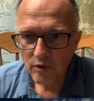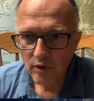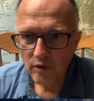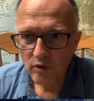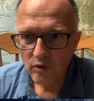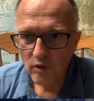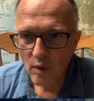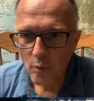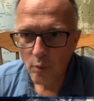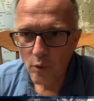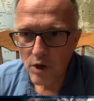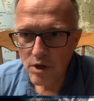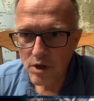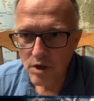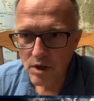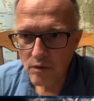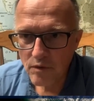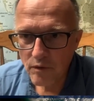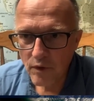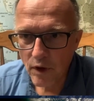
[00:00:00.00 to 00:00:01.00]
system which
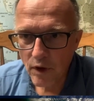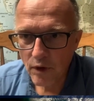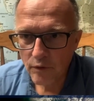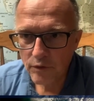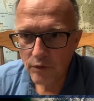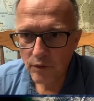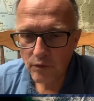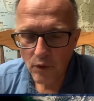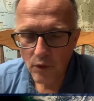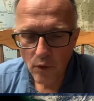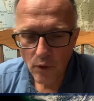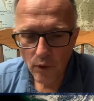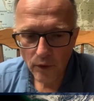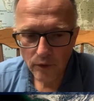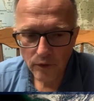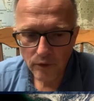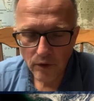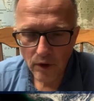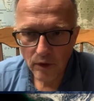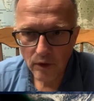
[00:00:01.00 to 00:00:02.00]
involves, of
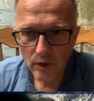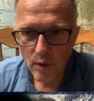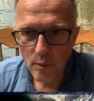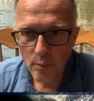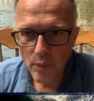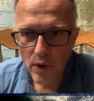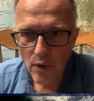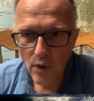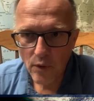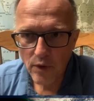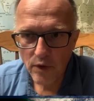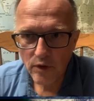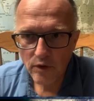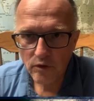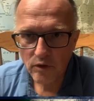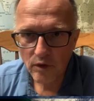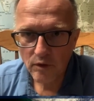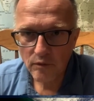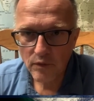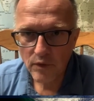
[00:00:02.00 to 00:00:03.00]
course, all
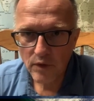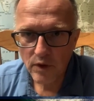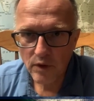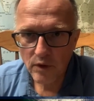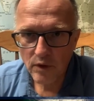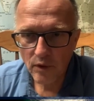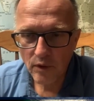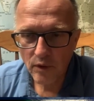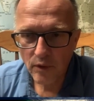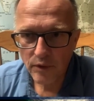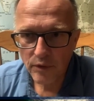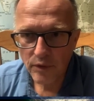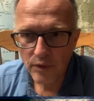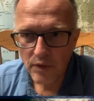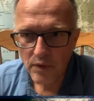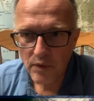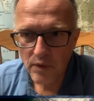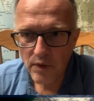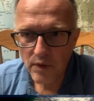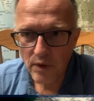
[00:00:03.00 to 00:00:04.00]
components of the earth,
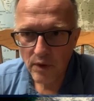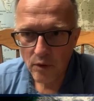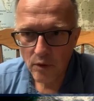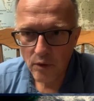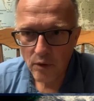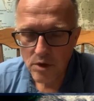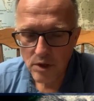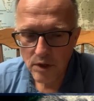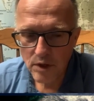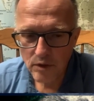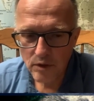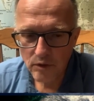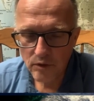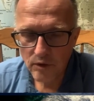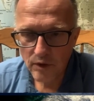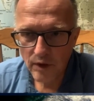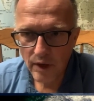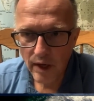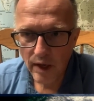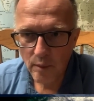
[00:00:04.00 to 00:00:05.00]
the oceans,
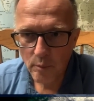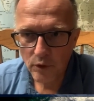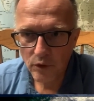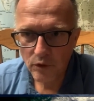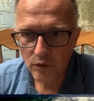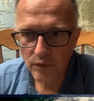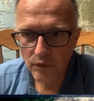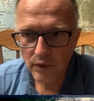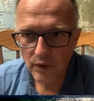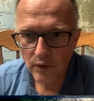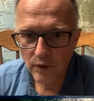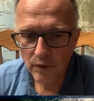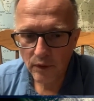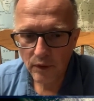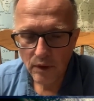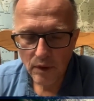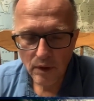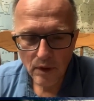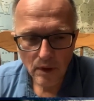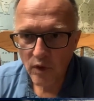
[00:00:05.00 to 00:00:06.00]
the
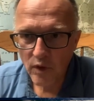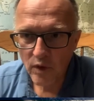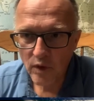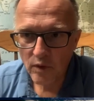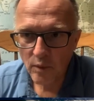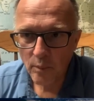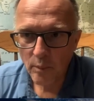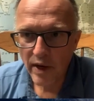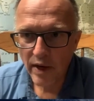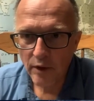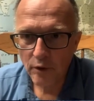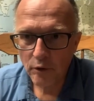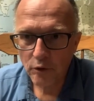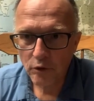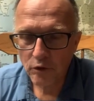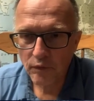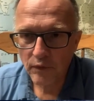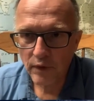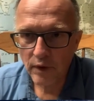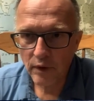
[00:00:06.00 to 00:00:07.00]
atmosphere, the, the
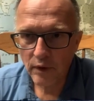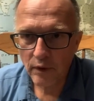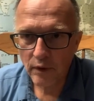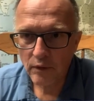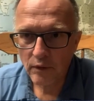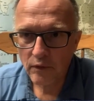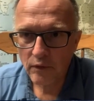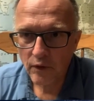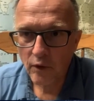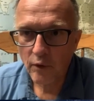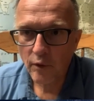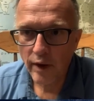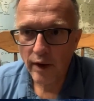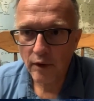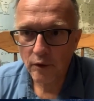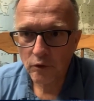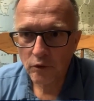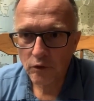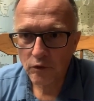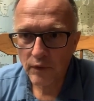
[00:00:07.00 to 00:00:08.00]
biosphere, the
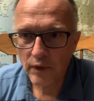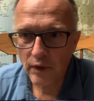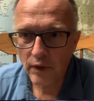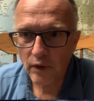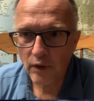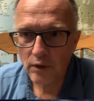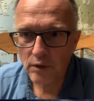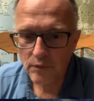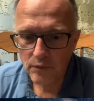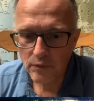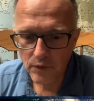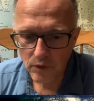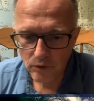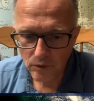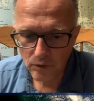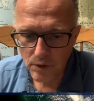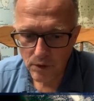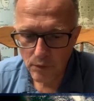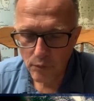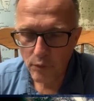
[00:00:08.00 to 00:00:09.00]
cryosphere. All of these
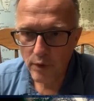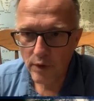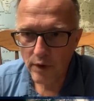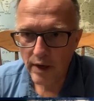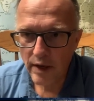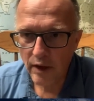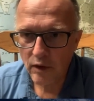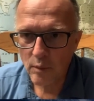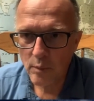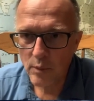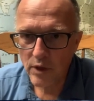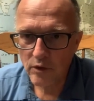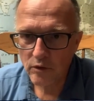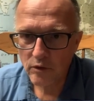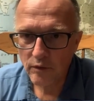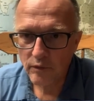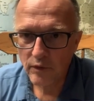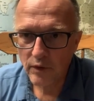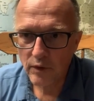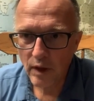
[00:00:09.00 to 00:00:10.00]
are different elements
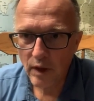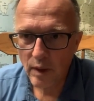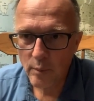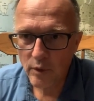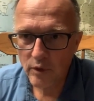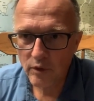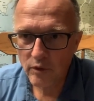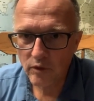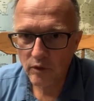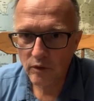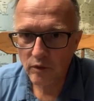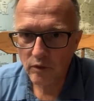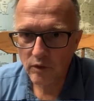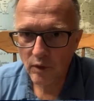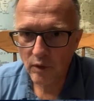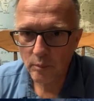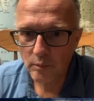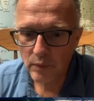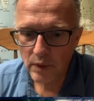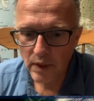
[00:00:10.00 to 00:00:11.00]
of the climate
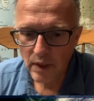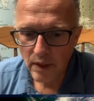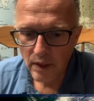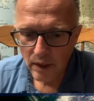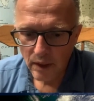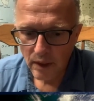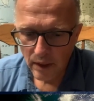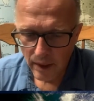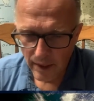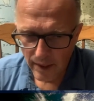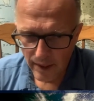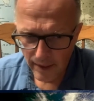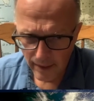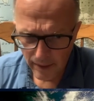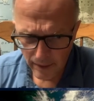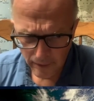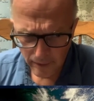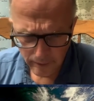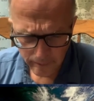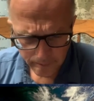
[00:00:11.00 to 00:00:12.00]
system.
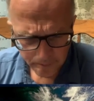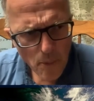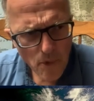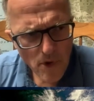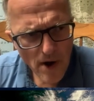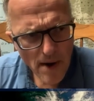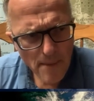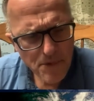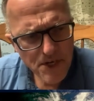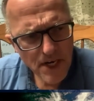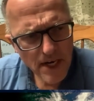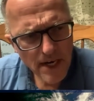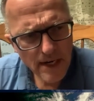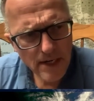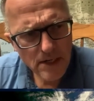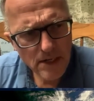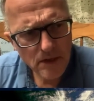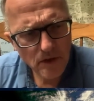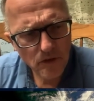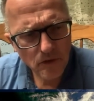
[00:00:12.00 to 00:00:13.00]
And abrupt
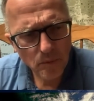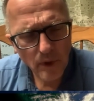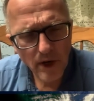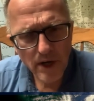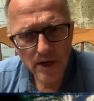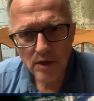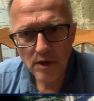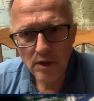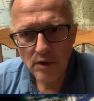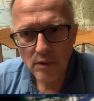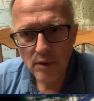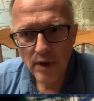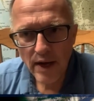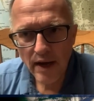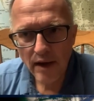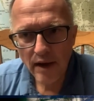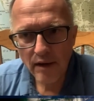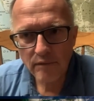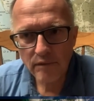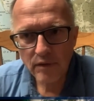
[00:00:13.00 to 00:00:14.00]
change is when you
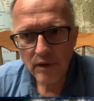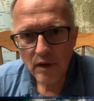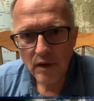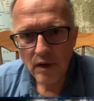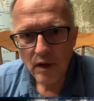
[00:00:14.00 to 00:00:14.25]
have